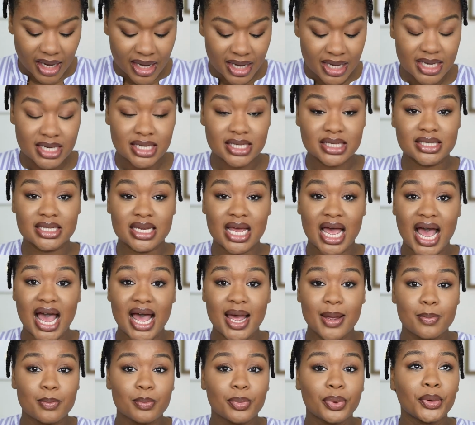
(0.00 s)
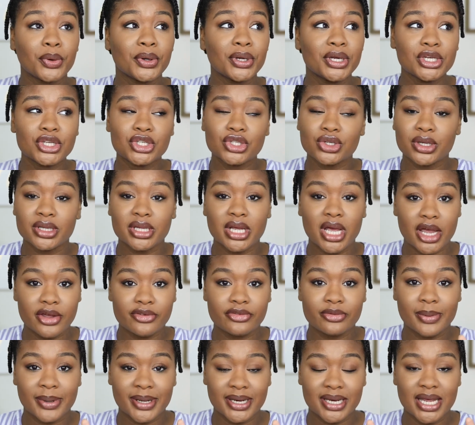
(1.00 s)
And I'm pretty sure that
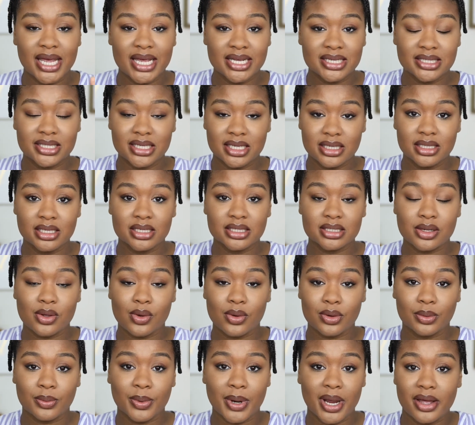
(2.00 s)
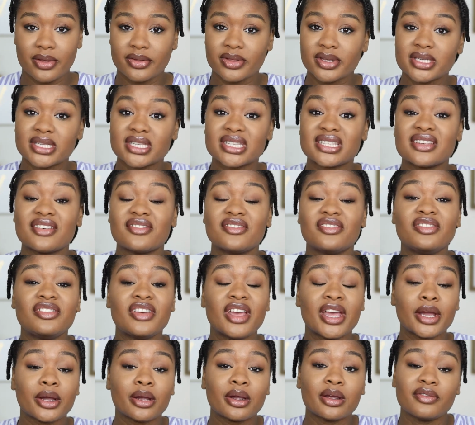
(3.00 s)
everybody has seen this going around. This is a
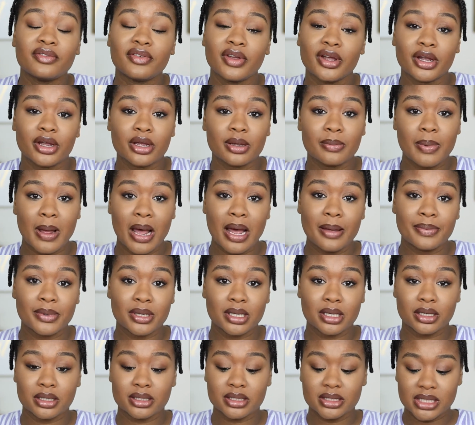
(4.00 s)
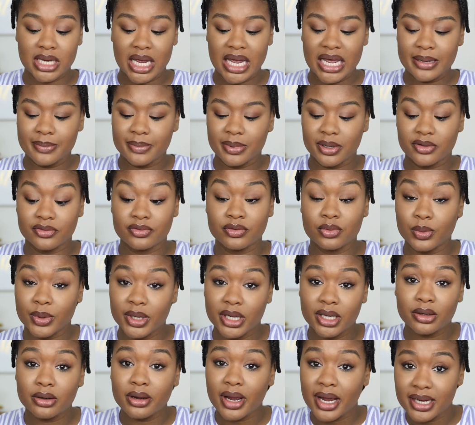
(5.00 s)
very, very popular type of
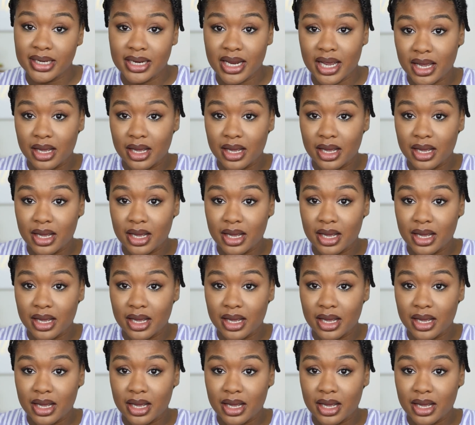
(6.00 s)
wig right